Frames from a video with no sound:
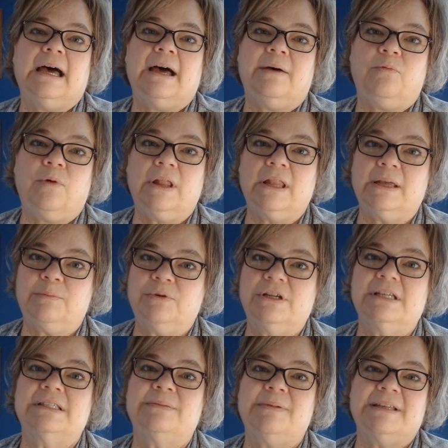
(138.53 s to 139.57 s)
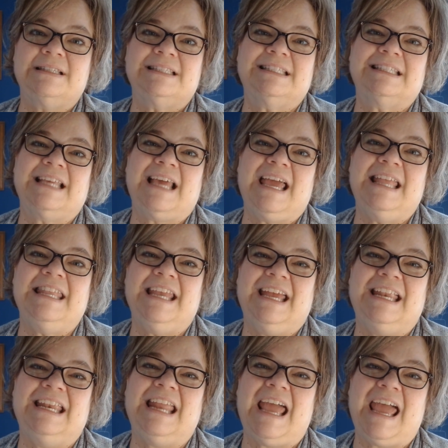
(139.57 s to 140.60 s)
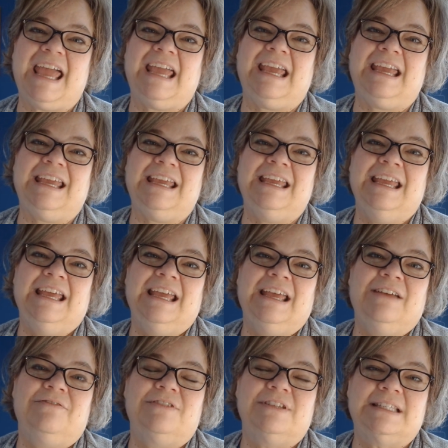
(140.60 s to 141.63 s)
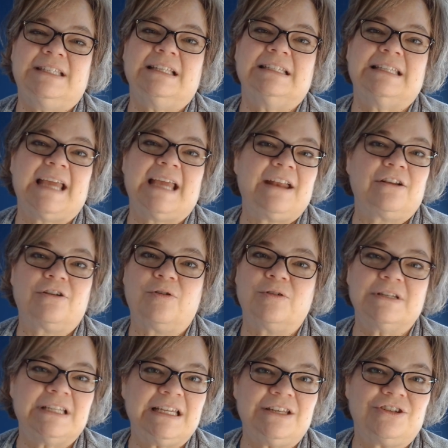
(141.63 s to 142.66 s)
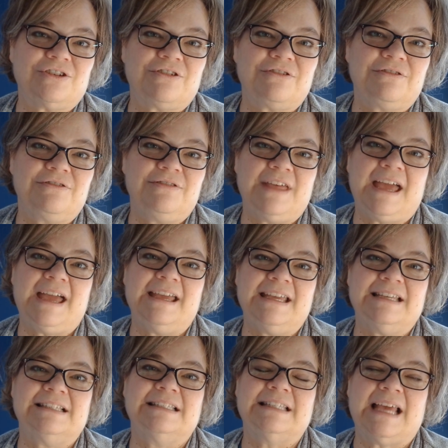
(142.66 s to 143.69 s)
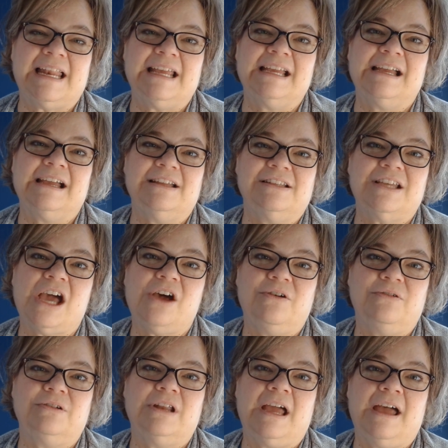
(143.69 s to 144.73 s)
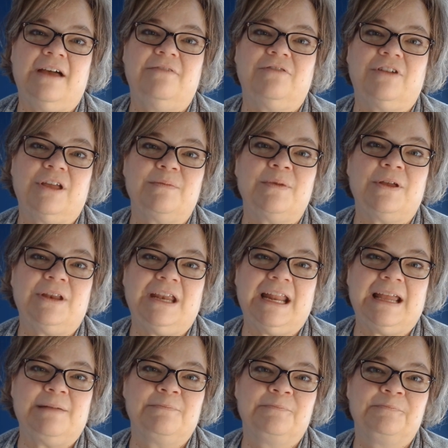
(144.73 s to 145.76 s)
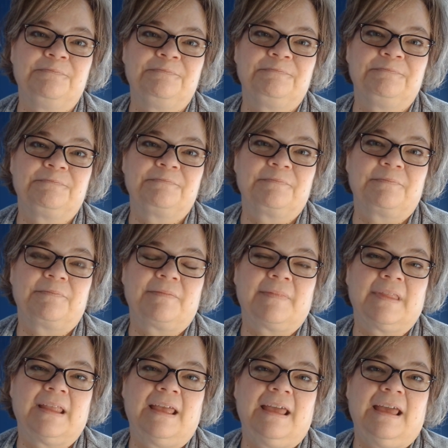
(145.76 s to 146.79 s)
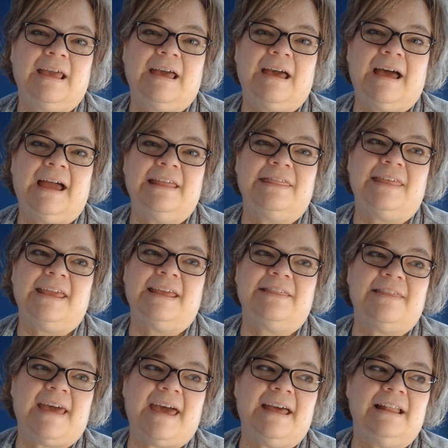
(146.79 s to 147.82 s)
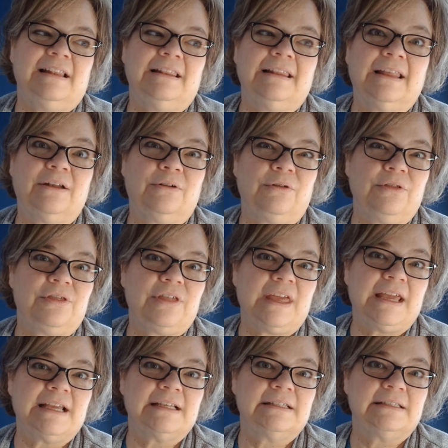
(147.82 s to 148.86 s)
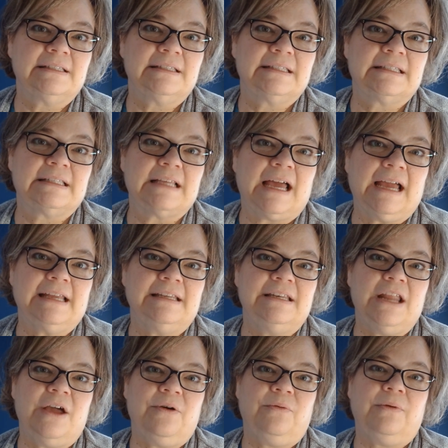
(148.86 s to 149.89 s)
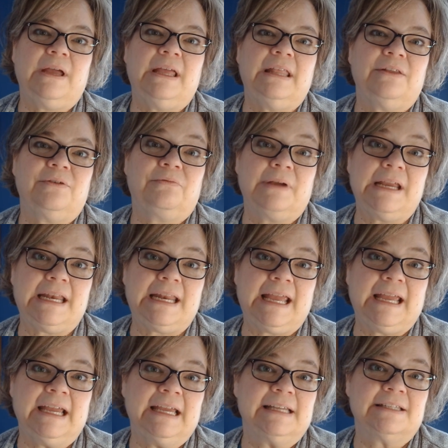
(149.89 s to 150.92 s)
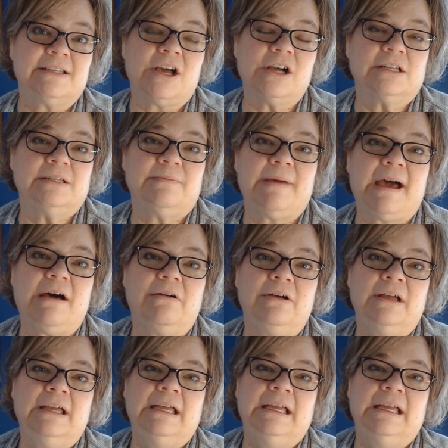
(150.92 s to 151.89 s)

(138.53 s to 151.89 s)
willing participants, and then a facilitator or teacher that is setting a tone of community. I think that little things, I know in the reading it talked about